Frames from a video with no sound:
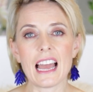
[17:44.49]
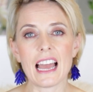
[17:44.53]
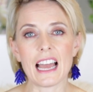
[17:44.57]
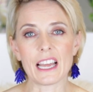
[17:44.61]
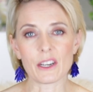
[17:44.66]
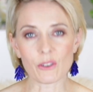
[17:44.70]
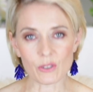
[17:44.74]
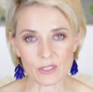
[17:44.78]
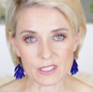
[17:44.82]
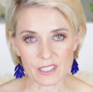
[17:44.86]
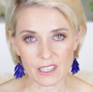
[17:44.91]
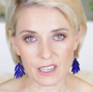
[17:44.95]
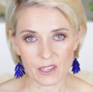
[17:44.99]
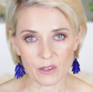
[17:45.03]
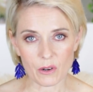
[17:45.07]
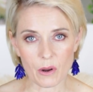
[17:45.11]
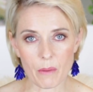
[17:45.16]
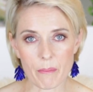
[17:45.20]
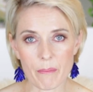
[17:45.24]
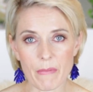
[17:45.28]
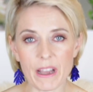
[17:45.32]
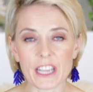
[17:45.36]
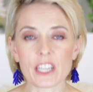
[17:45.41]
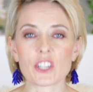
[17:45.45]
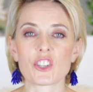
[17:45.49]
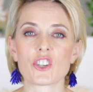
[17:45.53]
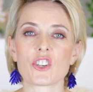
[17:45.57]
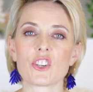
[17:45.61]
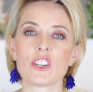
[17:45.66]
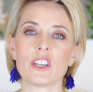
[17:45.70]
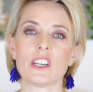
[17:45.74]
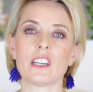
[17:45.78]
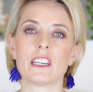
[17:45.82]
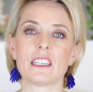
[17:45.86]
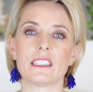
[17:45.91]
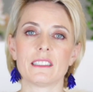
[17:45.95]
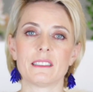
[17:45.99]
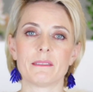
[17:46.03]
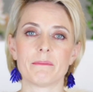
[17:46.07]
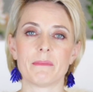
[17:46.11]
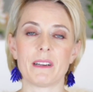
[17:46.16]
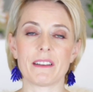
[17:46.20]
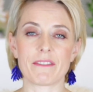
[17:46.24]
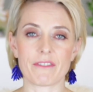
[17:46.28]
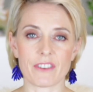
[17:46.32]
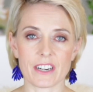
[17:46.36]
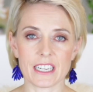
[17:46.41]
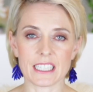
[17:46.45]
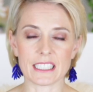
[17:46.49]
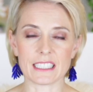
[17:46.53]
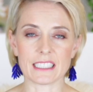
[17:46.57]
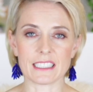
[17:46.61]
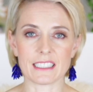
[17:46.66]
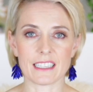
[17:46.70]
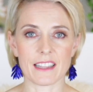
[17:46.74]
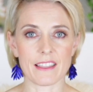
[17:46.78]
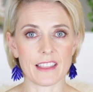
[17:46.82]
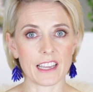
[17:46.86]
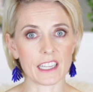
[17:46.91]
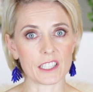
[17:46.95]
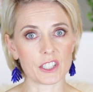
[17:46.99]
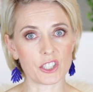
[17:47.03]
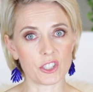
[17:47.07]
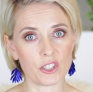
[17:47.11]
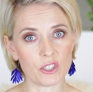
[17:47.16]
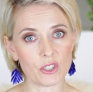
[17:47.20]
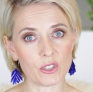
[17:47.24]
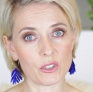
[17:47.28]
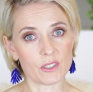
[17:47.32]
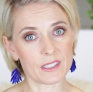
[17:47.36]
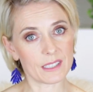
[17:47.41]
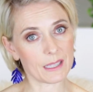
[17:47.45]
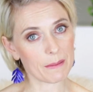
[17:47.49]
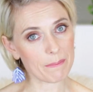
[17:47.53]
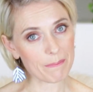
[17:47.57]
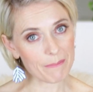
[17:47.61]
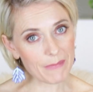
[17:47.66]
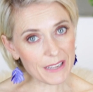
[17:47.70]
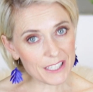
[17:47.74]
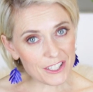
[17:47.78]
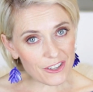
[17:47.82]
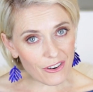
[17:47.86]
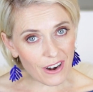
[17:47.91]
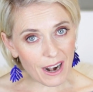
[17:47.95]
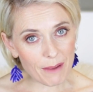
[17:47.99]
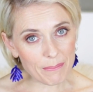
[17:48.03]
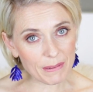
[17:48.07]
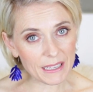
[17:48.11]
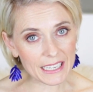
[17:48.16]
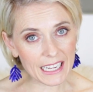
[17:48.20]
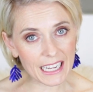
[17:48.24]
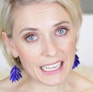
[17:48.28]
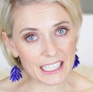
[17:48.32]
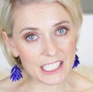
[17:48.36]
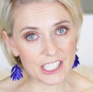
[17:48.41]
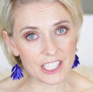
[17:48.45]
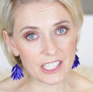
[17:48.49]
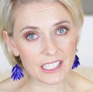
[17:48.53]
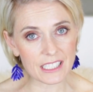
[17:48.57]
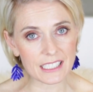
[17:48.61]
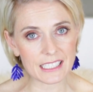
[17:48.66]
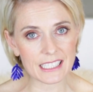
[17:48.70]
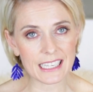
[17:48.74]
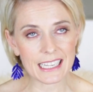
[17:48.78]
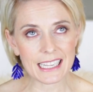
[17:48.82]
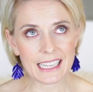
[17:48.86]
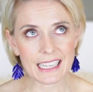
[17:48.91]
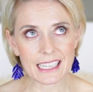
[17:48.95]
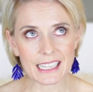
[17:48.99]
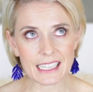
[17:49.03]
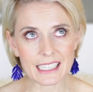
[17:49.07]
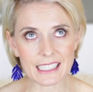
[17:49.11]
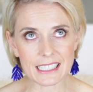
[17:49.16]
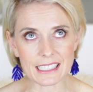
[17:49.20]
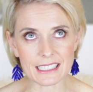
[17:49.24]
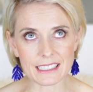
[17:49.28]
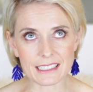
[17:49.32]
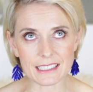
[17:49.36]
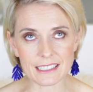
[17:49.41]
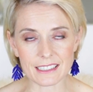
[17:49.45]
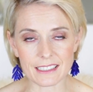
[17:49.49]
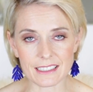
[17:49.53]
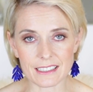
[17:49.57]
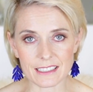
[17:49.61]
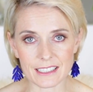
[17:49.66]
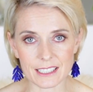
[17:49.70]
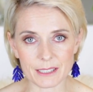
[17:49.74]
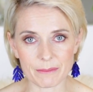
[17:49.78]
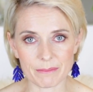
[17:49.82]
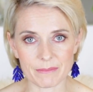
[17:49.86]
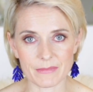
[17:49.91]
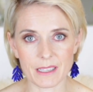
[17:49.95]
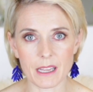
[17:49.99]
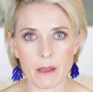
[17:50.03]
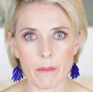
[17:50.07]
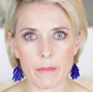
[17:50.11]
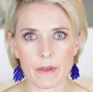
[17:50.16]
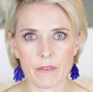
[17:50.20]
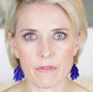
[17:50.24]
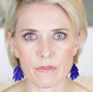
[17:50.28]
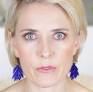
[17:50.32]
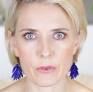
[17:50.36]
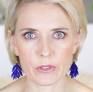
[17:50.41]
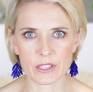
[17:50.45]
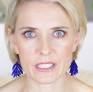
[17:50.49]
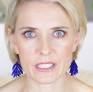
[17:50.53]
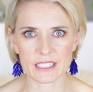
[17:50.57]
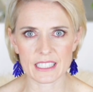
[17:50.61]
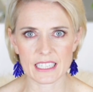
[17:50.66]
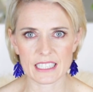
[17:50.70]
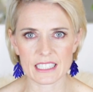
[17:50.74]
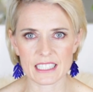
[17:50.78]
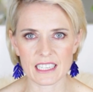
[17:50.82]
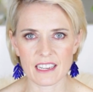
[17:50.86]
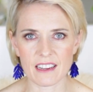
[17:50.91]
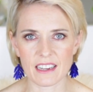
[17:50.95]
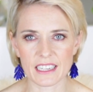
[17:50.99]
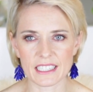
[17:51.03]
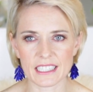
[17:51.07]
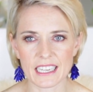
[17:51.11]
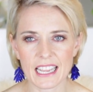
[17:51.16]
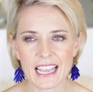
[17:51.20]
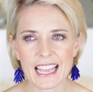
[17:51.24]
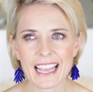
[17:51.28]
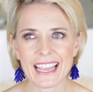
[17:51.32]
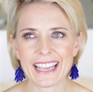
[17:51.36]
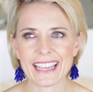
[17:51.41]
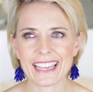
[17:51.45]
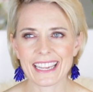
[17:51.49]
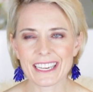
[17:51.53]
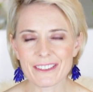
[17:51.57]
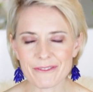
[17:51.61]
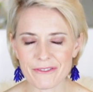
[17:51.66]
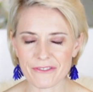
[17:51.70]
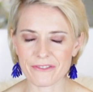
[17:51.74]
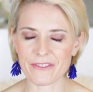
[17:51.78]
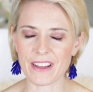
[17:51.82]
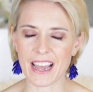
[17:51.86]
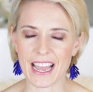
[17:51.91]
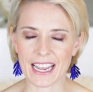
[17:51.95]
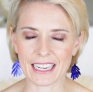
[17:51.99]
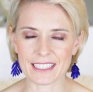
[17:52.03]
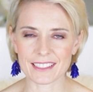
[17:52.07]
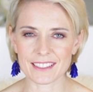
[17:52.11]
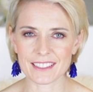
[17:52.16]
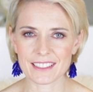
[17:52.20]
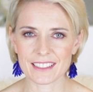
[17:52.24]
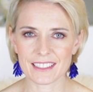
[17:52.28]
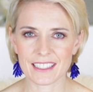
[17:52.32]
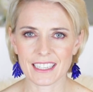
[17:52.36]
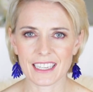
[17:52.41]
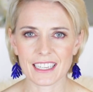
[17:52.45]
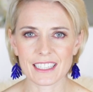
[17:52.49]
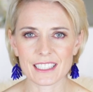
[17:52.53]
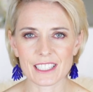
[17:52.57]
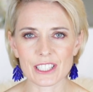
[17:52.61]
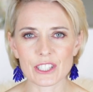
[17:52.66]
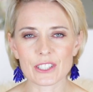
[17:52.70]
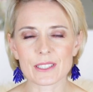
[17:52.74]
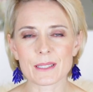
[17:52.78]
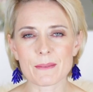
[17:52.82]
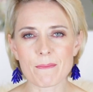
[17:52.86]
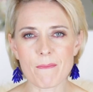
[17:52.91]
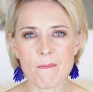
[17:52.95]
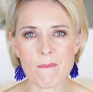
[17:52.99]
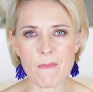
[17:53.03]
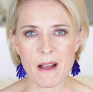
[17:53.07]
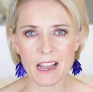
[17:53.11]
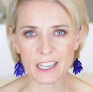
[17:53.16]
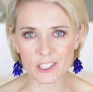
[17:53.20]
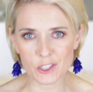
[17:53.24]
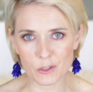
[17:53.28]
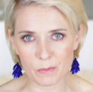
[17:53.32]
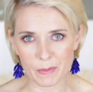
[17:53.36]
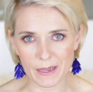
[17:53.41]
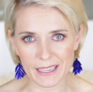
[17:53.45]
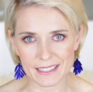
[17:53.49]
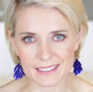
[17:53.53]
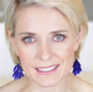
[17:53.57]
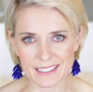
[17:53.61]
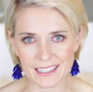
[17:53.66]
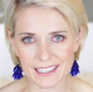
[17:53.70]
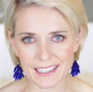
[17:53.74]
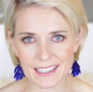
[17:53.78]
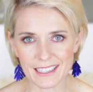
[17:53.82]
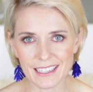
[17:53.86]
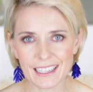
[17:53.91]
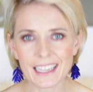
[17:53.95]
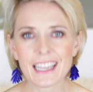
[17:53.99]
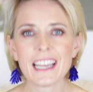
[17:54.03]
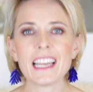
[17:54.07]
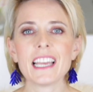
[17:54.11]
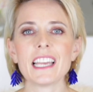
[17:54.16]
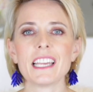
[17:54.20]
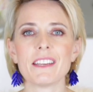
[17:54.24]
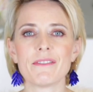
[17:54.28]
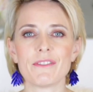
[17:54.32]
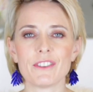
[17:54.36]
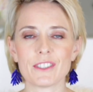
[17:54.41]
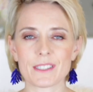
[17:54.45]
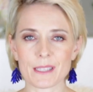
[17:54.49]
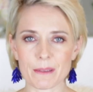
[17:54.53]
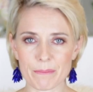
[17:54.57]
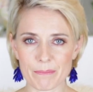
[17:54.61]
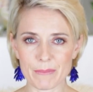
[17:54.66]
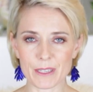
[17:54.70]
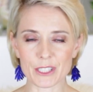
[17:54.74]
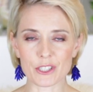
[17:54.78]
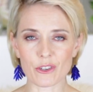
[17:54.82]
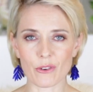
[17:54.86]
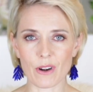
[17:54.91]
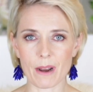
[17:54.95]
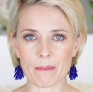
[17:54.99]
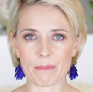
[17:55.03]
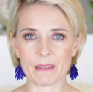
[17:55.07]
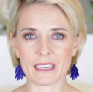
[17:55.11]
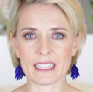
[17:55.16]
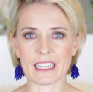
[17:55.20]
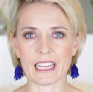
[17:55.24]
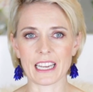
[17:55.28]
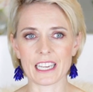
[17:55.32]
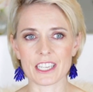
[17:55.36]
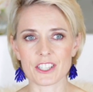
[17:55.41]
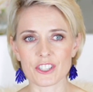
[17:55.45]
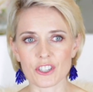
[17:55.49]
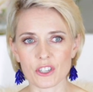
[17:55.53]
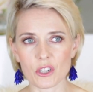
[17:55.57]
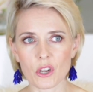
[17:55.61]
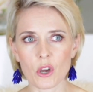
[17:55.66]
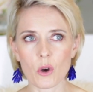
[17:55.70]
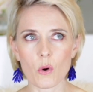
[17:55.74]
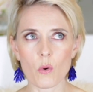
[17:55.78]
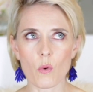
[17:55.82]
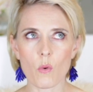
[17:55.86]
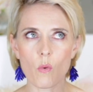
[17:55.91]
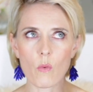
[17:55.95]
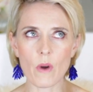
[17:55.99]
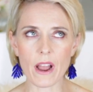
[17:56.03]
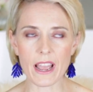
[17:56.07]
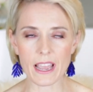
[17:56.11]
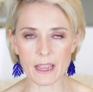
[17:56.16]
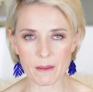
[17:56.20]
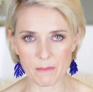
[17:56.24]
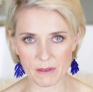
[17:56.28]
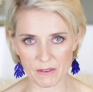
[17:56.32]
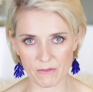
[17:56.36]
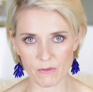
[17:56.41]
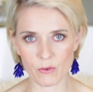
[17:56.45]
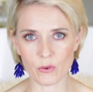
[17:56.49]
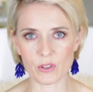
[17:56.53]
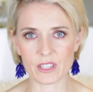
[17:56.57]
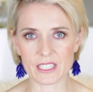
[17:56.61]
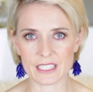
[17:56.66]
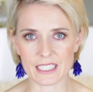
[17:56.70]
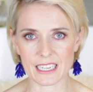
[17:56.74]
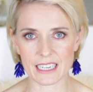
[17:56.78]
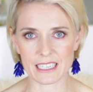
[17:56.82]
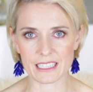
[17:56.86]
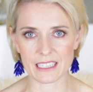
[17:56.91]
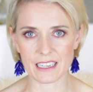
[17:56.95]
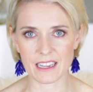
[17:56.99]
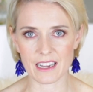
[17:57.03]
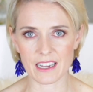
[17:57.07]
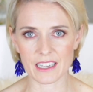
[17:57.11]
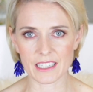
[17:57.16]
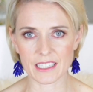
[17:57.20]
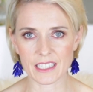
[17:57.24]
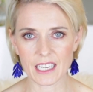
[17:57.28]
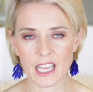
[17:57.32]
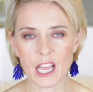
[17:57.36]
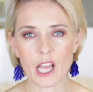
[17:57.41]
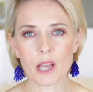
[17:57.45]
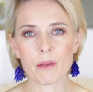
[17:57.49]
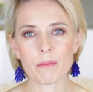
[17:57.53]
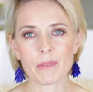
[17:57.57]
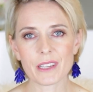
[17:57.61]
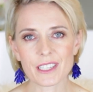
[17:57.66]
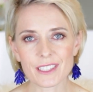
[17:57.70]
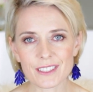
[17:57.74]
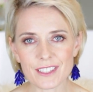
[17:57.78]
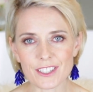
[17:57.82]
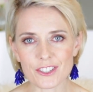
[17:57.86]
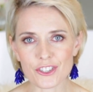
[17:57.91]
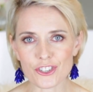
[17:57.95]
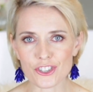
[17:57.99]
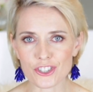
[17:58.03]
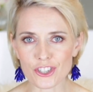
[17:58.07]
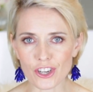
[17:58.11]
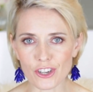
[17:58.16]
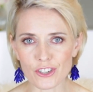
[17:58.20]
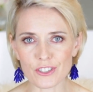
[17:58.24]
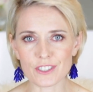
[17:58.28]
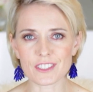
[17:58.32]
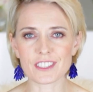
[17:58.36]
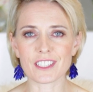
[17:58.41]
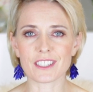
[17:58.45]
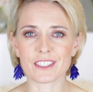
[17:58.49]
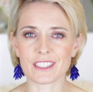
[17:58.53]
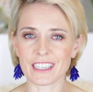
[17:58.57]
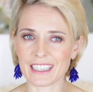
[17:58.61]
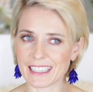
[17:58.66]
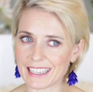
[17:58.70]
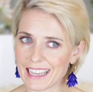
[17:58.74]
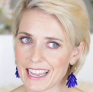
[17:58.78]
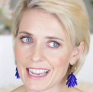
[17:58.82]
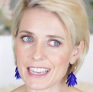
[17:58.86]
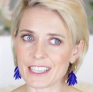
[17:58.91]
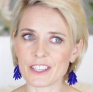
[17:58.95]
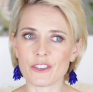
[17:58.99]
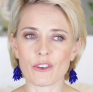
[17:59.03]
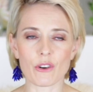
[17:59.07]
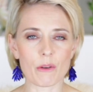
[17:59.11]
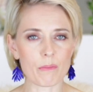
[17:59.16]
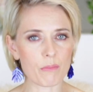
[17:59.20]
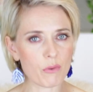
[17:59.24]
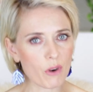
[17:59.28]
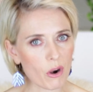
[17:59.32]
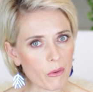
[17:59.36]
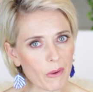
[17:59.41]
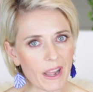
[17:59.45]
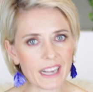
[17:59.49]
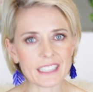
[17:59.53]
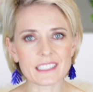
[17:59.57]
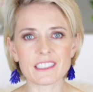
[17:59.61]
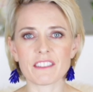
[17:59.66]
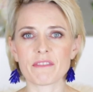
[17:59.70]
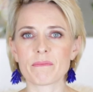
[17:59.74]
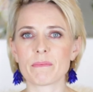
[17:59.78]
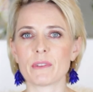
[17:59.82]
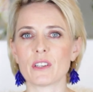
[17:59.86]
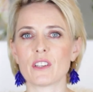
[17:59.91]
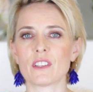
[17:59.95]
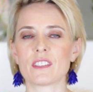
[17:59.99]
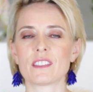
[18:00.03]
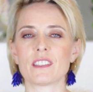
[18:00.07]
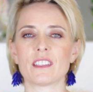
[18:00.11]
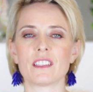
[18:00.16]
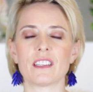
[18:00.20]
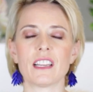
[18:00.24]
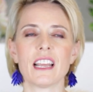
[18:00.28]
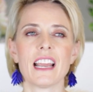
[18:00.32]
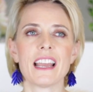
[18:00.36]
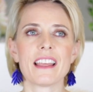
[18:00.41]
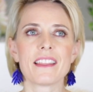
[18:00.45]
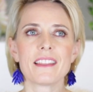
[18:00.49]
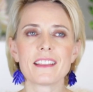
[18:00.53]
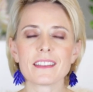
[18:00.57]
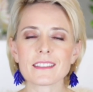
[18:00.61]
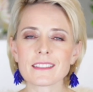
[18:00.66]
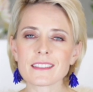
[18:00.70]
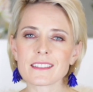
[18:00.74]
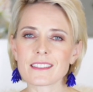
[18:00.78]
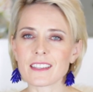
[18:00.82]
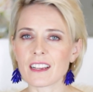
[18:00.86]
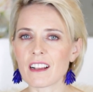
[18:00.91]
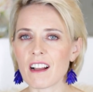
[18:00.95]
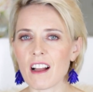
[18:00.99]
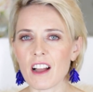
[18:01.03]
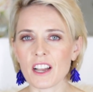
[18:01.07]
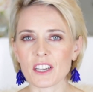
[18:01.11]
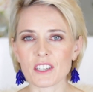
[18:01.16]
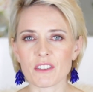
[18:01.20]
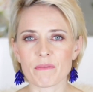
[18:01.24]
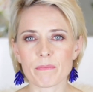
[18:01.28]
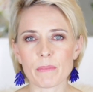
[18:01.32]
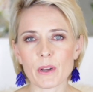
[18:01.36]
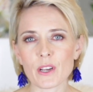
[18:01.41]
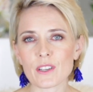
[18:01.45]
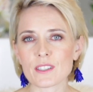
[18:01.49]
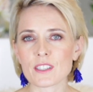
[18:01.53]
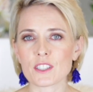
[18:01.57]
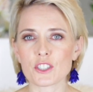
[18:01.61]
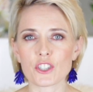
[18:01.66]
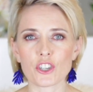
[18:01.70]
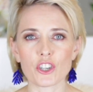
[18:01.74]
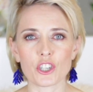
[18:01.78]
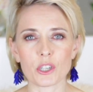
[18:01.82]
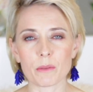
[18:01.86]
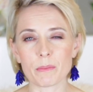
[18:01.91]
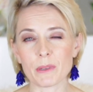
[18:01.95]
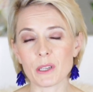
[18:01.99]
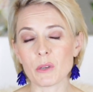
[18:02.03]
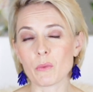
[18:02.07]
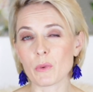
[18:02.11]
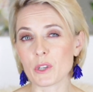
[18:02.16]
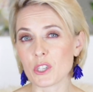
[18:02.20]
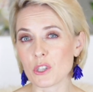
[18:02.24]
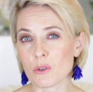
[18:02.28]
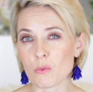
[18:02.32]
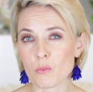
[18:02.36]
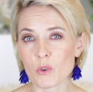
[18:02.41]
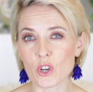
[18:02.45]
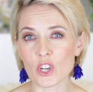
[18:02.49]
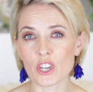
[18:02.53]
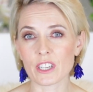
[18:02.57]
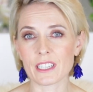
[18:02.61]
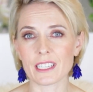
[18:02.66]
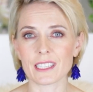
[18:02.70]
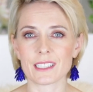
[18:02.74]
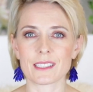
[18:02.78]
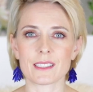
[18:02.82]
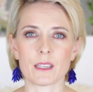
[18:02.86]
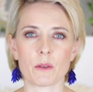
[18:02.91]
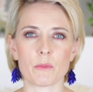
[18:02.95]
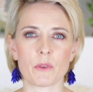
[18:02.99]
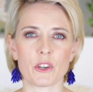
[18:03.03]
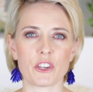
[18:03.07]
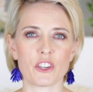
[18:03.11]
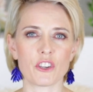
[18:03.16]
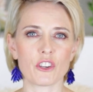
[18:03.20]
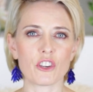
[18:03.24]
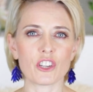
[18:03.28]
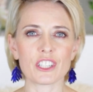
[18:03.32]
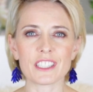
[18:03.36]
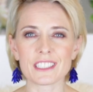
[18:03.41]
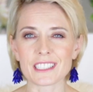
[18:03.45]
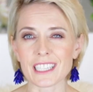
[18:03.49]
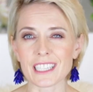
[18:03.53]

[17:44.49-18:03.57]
And also make sure, my friend, that you submit your application in time before the deadline. In fact, it looks much better if you submit your application way before the deadline, because it shows that, again, you're a proactive person. This is the kind of person you're going to be when you're working somewhere. You're going to